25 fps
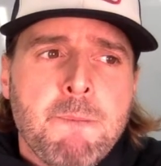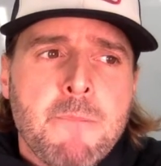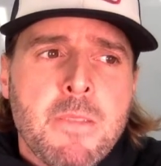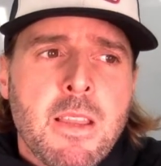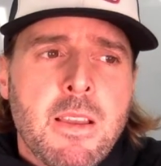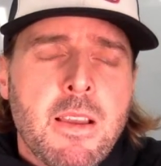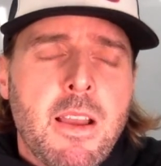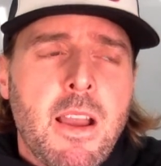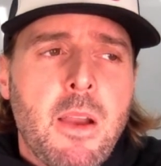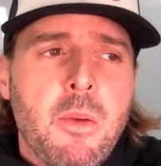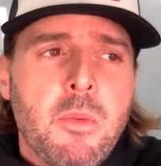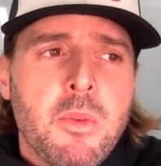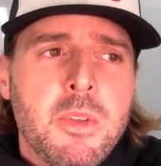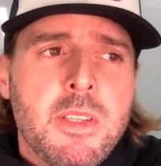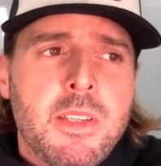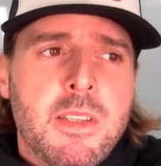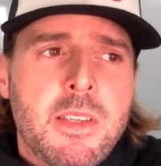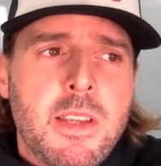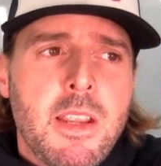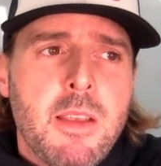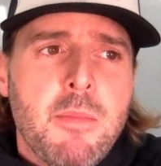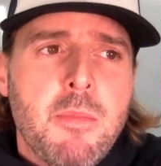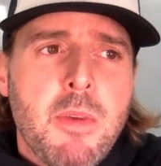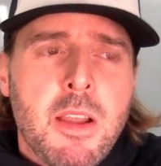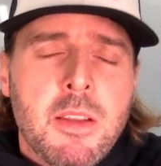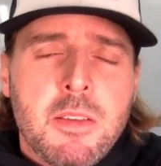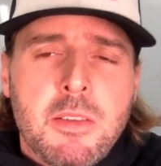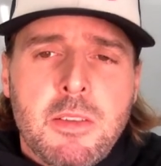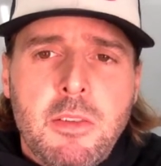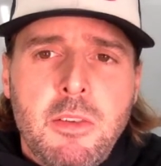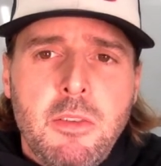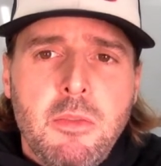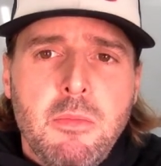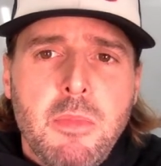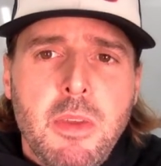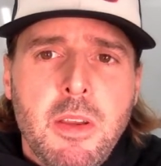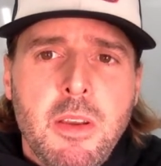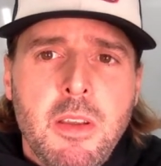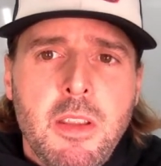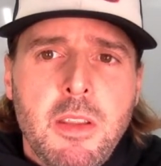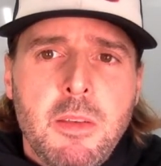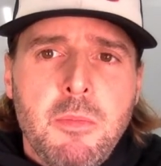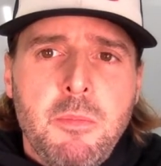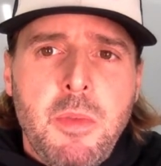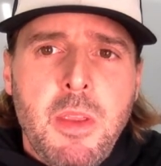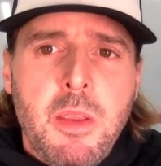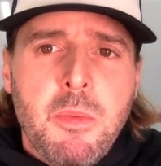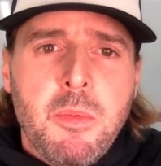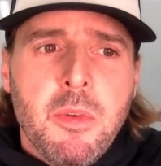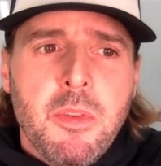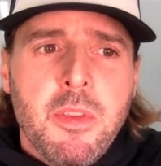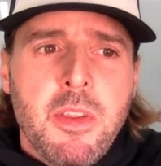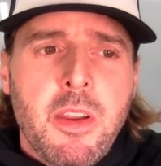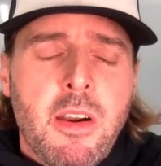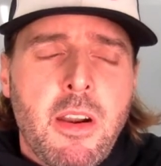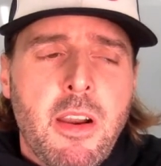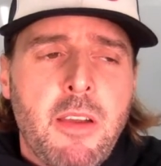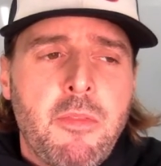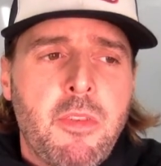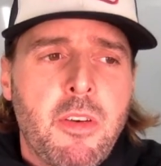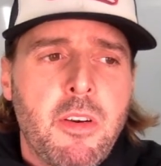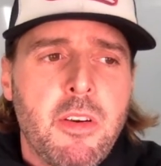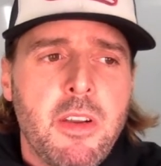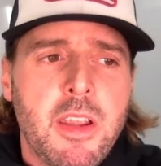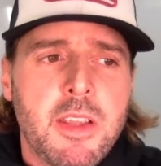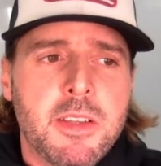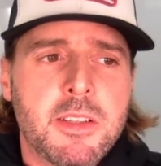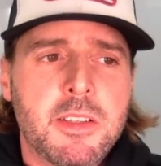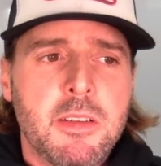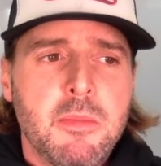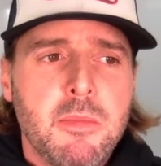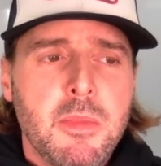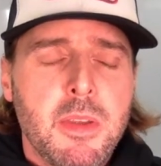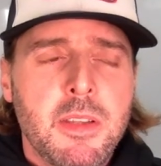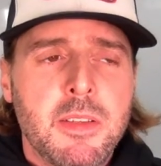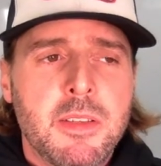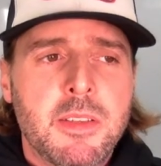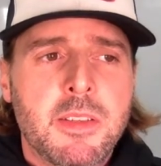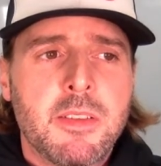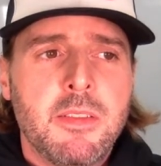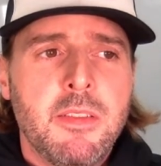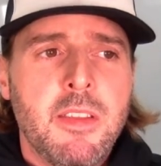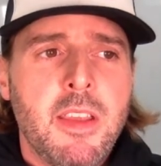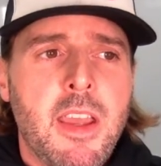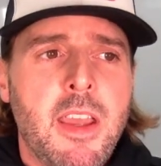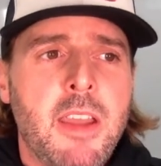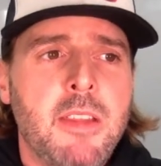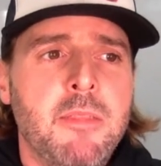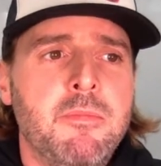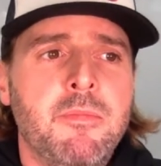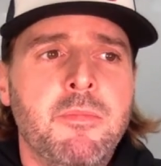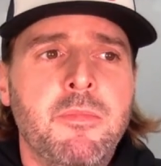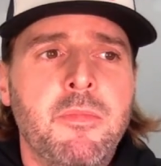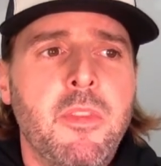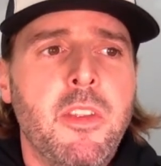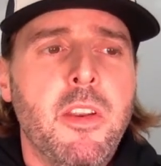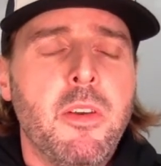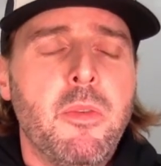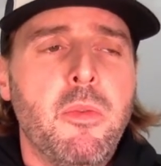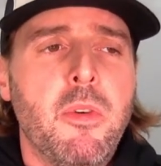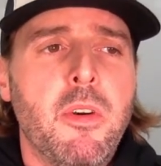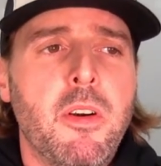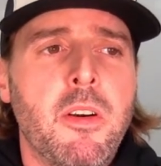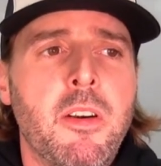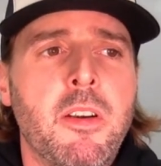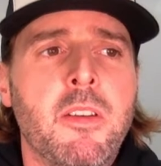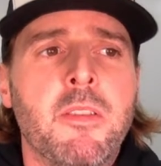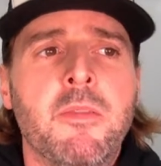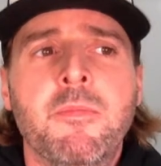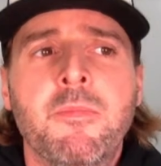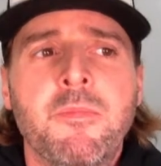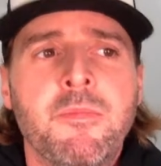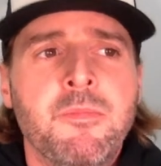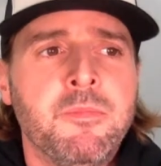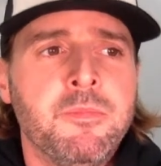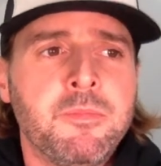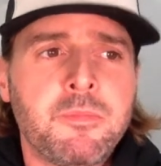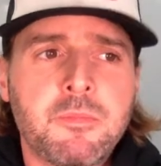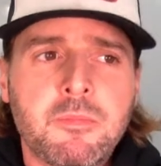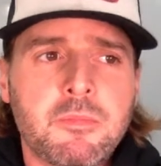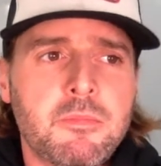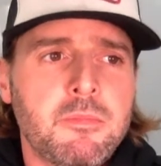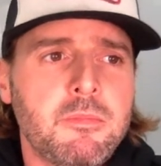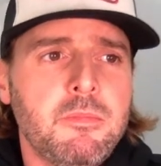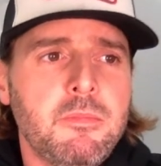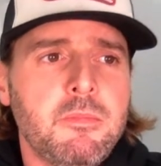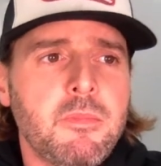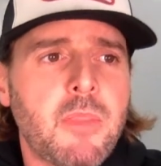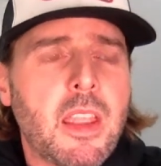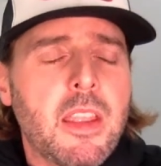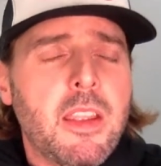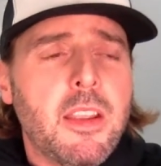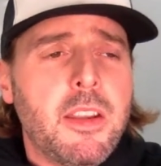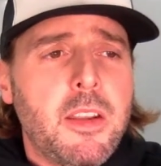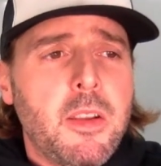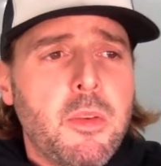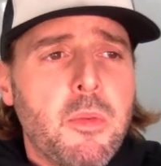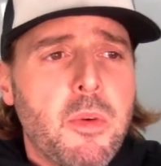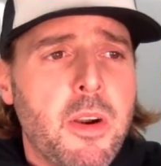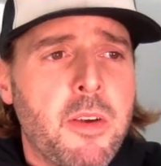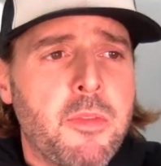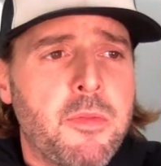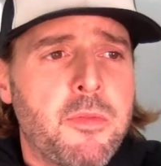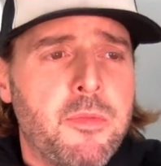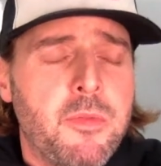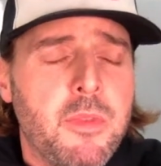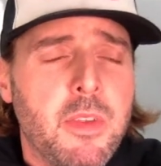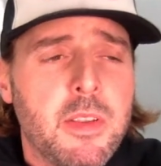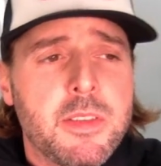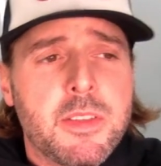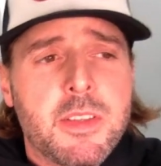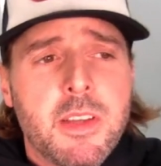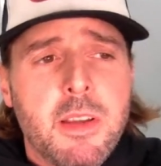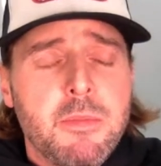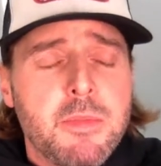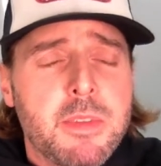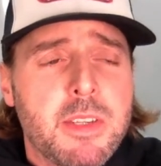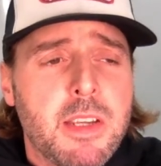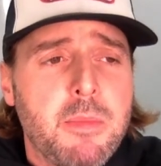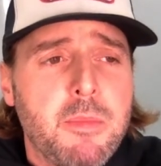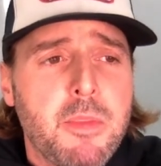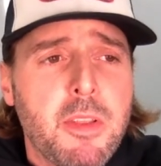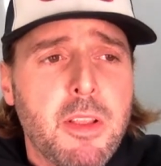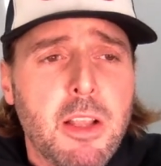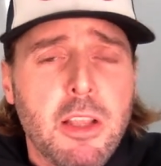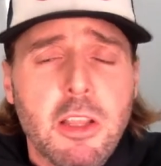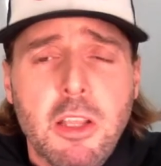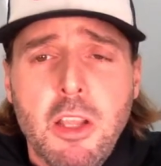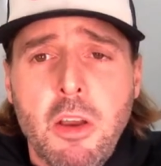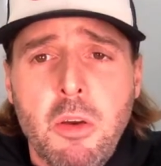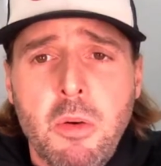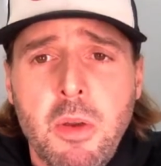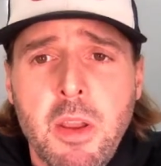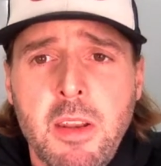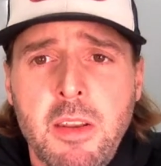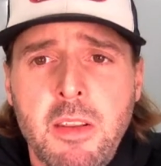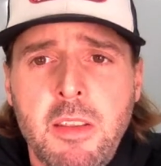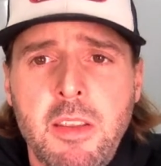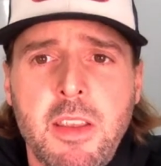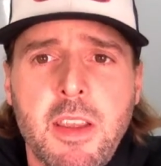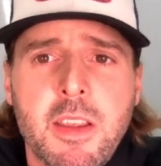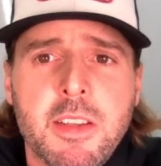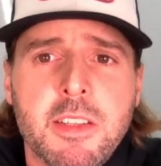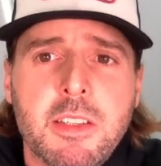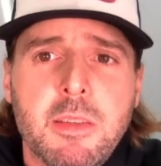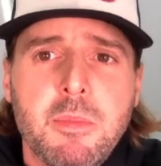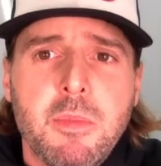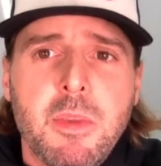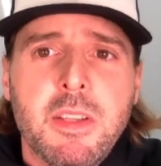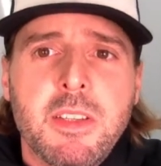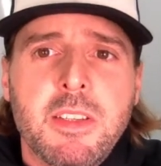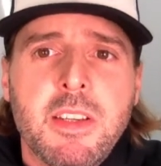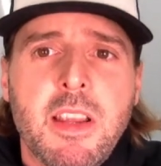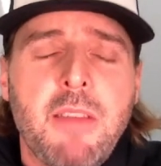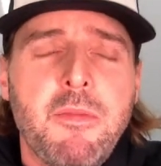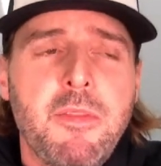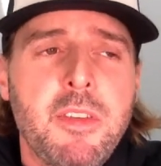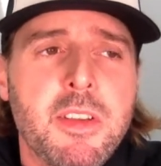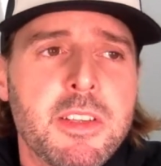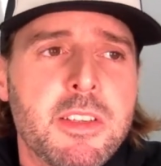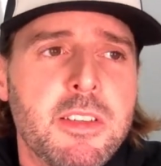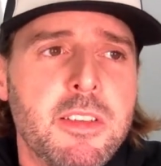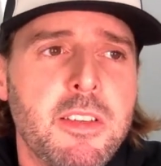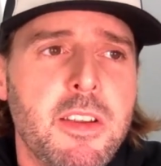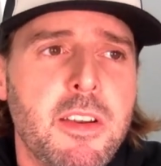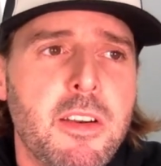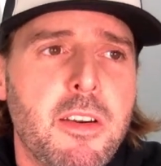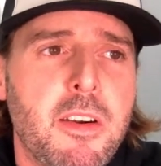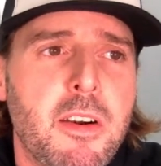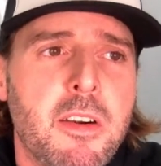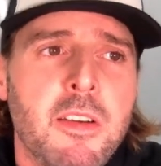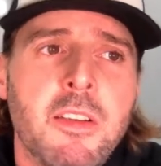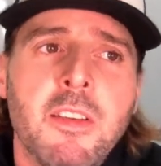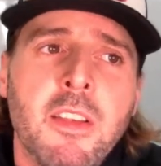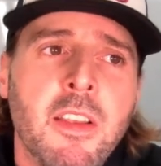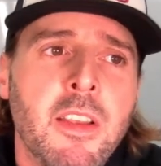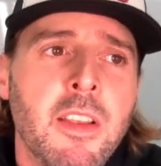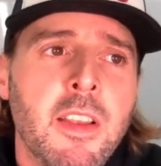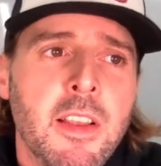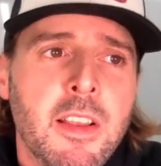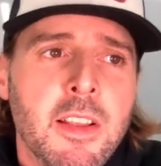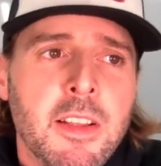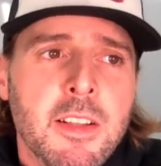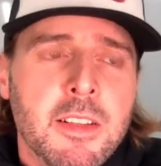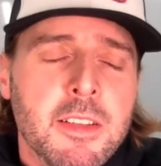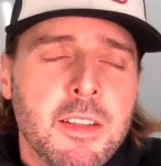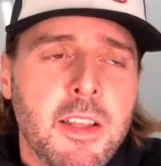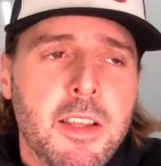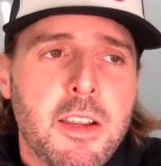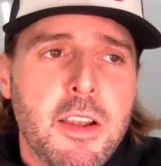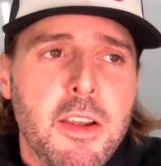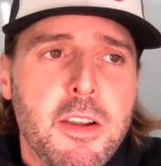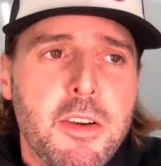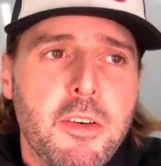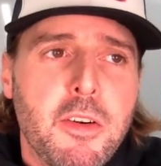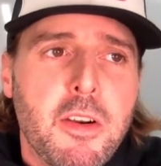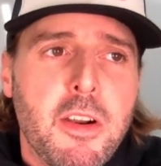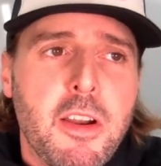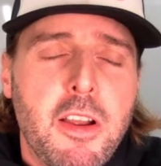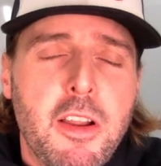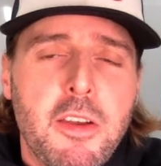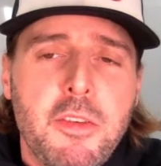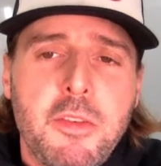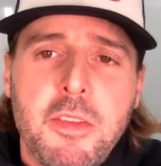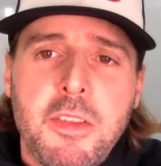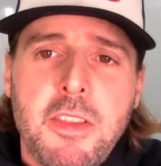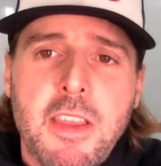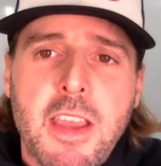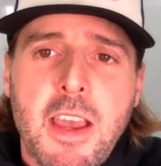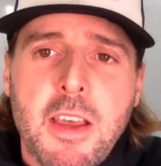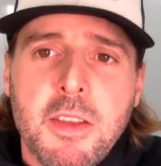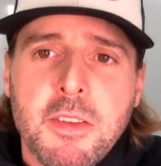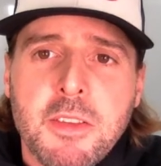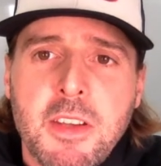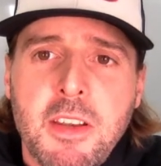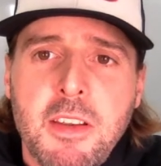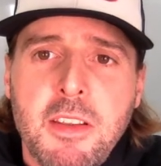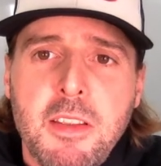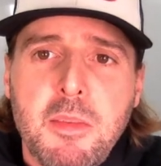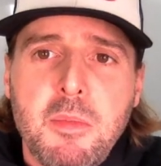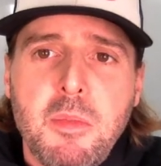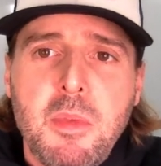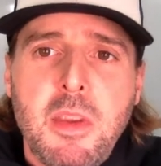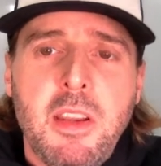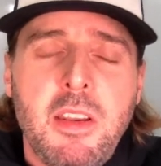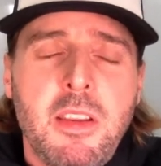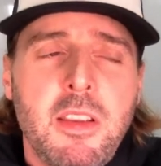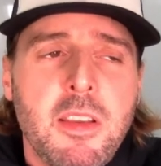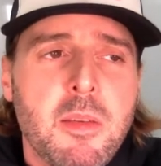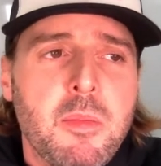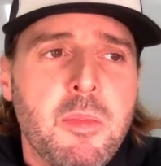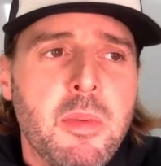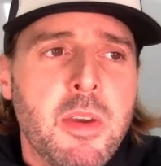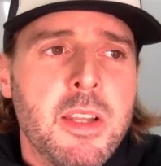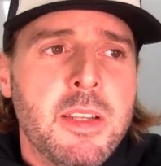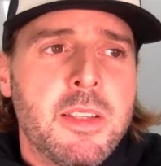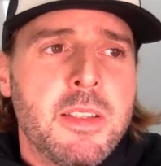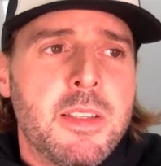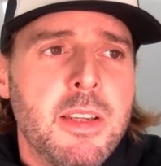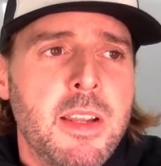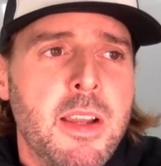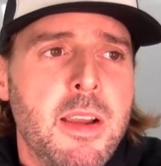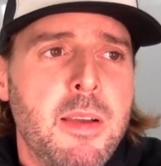I would say about 2 million people there. I've heard estimates that there were anywhere, some of the low end of the estimates obviously are like under 100,000 in the media, but